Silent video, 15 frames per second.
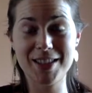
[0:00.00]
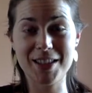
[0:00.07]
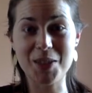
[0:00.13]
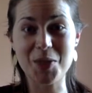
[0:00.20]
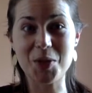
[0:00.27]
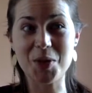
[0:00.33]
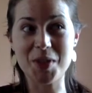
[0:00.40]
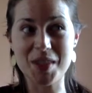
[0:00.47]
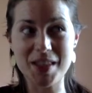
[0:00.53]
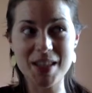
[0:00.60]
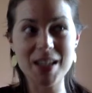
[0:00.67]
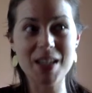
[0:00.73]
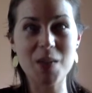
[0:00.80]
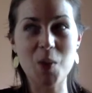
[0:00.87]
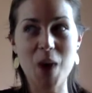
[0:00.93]
you can
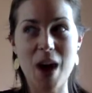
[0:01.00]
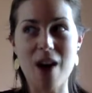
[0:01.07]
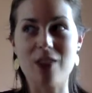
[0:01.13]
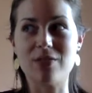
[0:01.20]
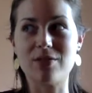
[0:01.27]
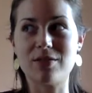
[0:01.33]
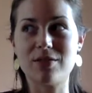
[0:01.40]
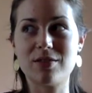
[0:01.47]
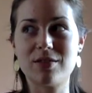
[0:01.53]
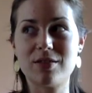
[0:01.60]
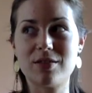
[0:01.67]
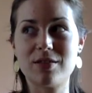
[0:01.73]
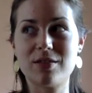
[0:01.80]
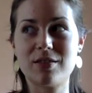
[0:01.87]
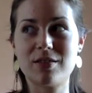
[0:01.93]
see, wow,
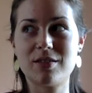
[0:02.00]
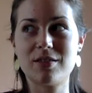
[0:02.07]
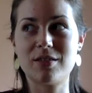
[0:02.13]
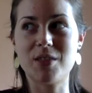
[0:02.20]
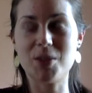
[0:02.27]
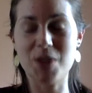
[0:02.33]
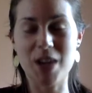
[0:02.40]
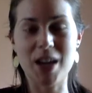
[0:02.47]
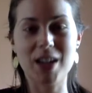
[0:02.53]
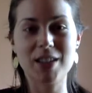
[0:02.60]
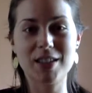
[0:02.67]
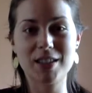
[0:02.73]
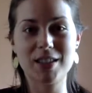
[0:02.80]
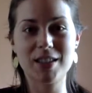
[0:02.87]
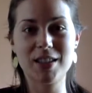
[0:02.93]
okay,
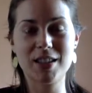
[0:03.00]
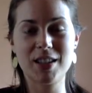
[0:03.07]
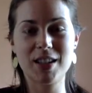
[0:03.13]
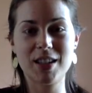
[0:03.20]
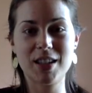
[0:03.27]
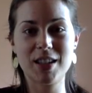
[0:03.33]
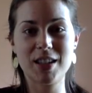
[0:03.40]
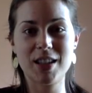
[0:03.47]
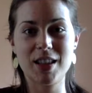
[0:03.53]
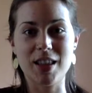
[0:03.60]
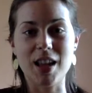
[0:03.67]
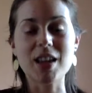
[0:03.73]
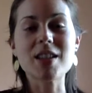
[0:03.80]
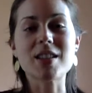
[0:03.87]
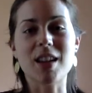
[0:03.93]

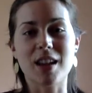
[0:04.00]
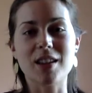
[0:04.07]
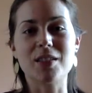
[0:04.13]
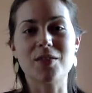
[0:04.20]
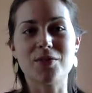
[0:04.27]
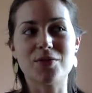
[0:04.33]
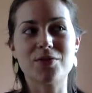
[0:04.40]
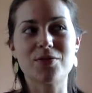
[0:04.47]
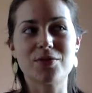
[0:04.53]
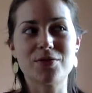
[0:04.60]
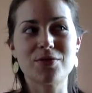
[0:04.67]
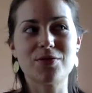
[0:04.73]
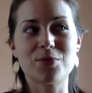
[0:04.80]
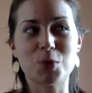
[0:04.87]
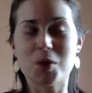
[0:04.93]
that is kind of
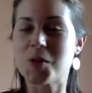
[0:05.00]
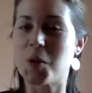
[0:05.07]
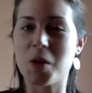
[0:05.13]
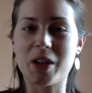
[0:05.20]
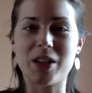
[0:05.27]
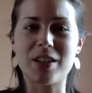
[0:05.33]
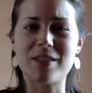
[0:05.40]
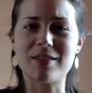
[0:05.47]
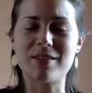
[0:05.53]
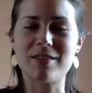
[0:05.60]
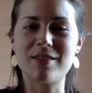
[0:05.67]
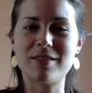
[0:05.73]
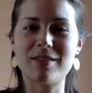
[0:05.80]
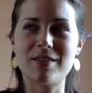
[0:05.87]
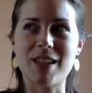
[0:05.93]
what's going on.
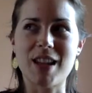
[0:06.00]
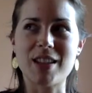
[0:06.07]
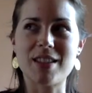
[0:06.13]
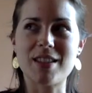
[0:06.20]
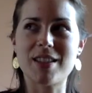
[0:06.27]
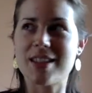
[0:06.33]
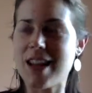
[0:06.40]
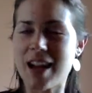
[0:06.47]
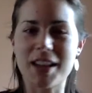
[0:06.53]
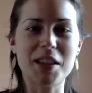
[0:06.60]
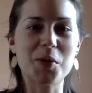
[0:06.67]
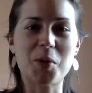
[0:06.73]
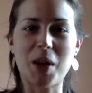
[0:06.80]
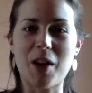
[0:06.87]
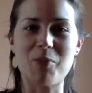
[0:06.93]
That's exactly
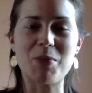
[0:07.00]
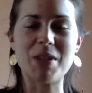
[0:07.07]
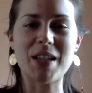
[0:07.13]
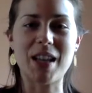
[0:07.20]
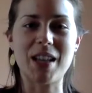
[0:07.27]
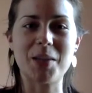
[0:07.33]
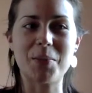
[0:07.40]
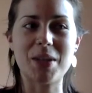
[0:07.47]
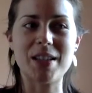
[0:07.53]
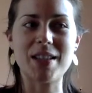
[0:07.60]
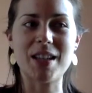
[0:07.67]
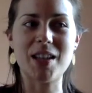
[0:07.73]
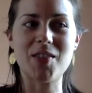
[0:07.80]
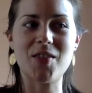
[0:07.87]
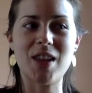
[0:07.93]
what I've been telling
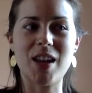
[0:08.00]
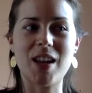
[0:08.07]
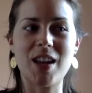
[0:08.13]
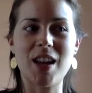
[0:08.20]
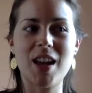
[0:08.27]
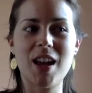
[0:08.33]
myself, and